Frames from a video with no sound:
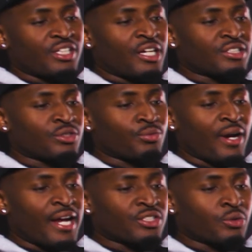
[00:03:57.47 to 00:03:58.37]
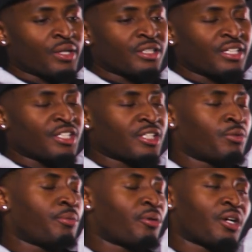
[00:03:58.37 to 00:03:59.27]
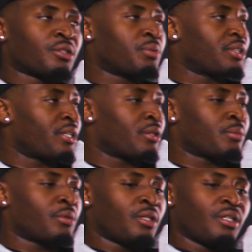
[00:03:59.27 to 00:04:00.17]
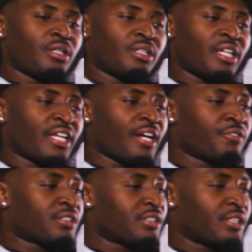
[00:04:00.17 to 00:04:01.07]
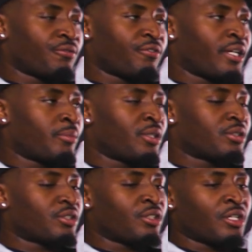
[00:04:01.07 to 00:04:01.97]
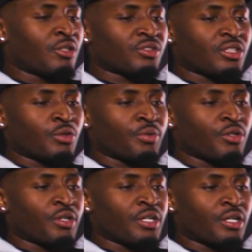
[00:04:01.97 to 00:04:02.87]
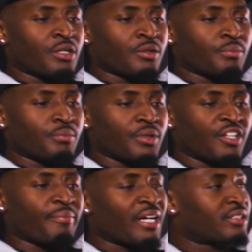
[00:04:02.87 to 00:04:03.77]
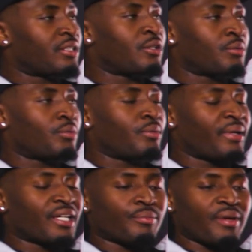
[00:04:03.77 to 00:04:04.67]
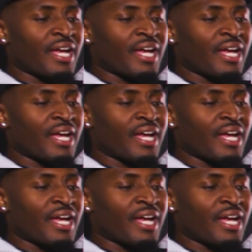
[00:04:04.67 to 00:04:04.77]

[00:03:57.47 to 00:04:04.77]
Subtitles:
Shout out to Rise Organization. We partner with them. They gave us the 10 families. So we're gonna give back to them, making